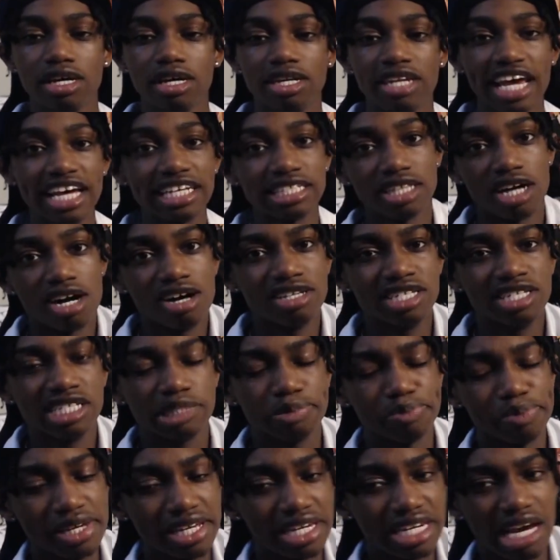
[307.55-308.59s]
That's the only
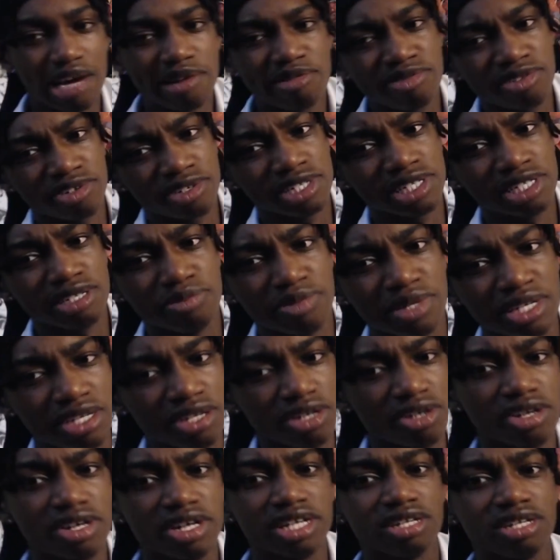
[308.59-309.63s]
splitting I would really be
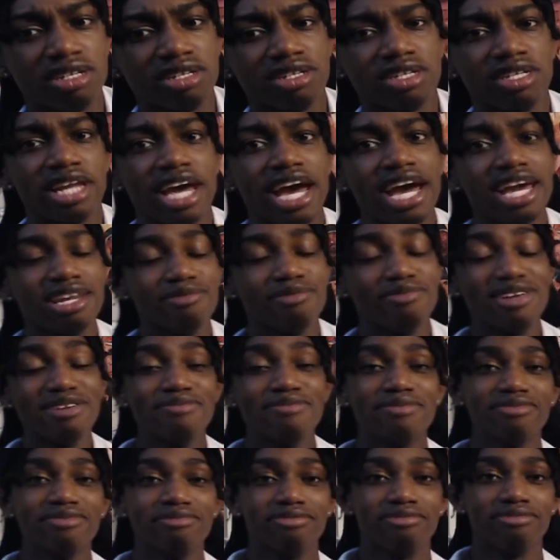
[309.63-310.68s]
doing. That and
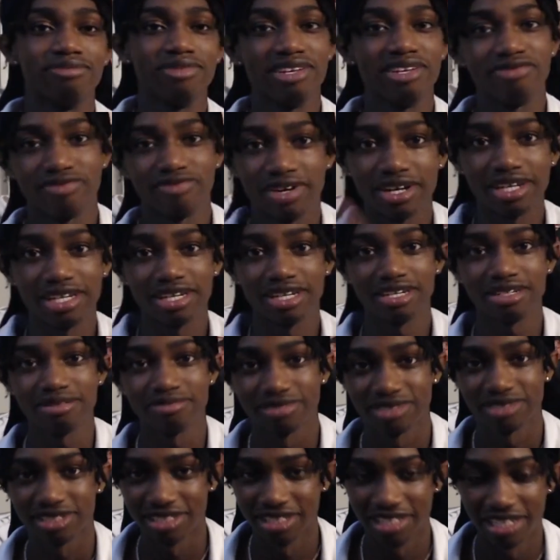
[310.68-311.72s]
me me fucking
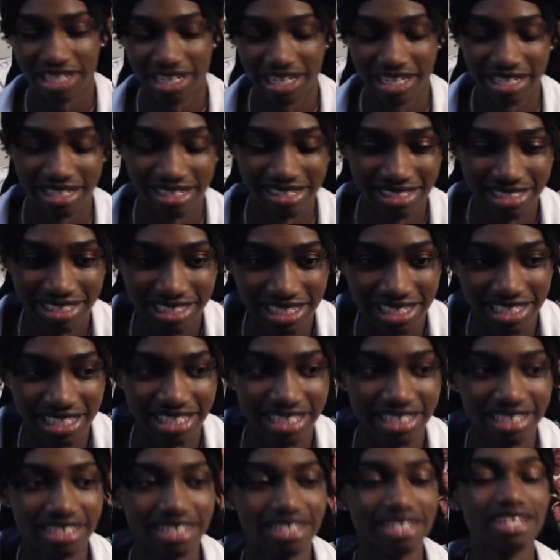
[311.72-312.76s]
up. You know what I'm
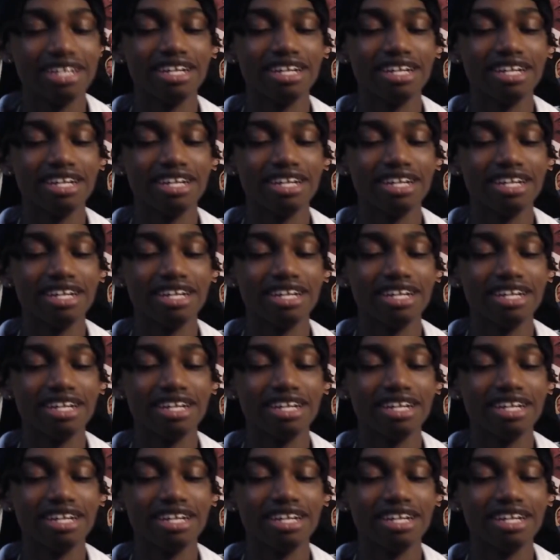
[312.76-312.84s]
saying?